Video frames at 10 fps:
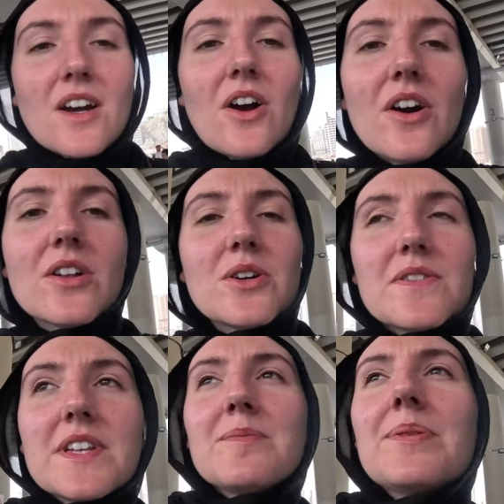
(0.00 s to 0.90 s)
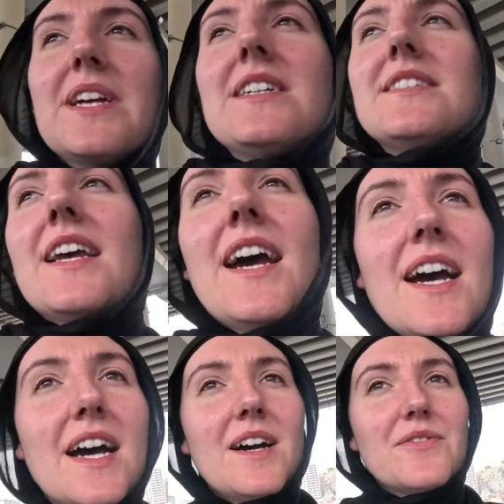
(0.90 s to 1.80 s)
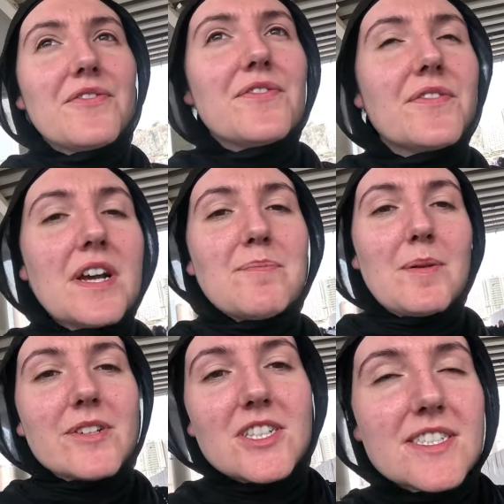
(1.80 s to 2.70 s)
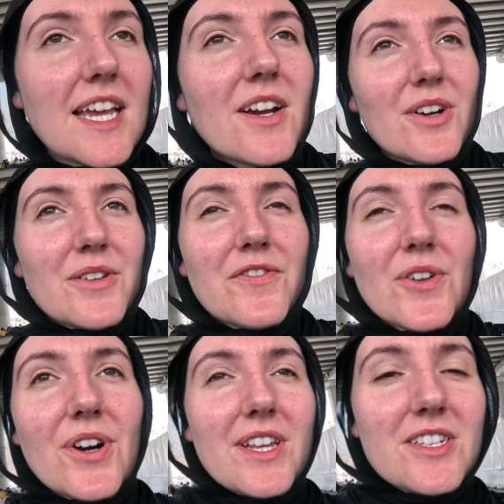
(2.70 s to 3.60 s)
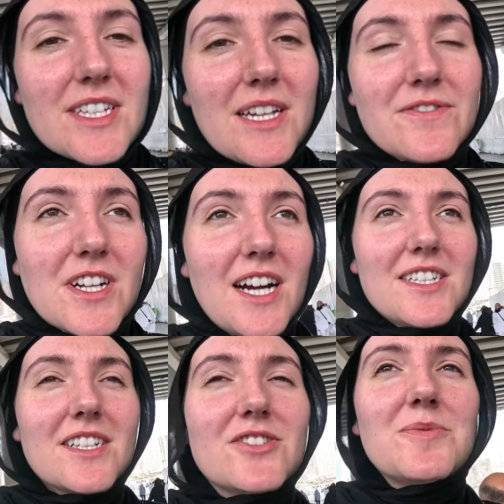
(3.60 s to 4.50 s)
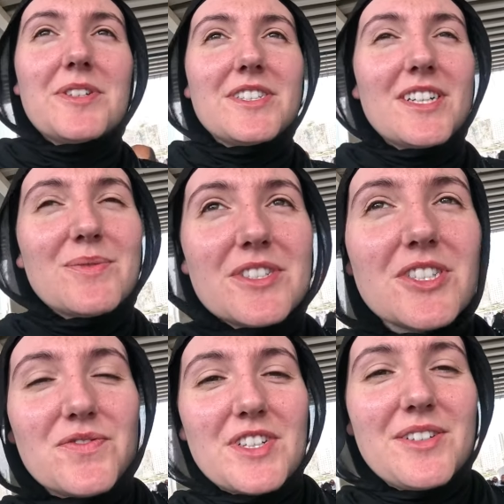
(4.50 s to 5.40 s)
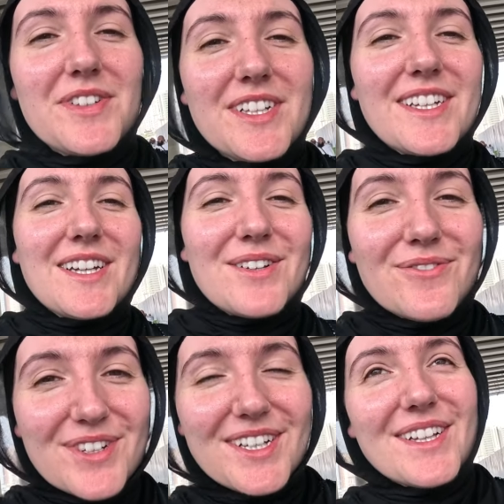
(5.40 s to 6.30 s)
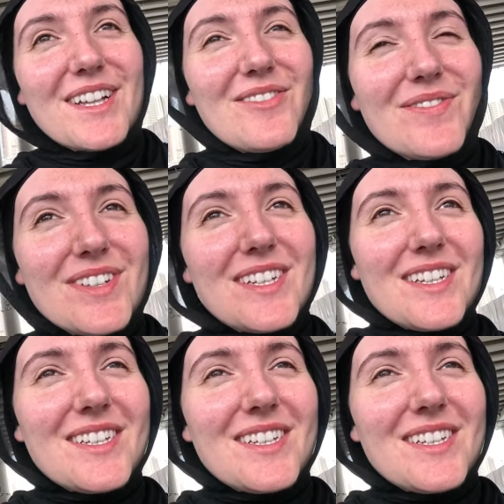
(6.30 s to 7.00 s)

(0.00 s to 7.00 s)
All over the place they have people just sitting on the floor and there's iftar distributed, which is really, really, really lovely.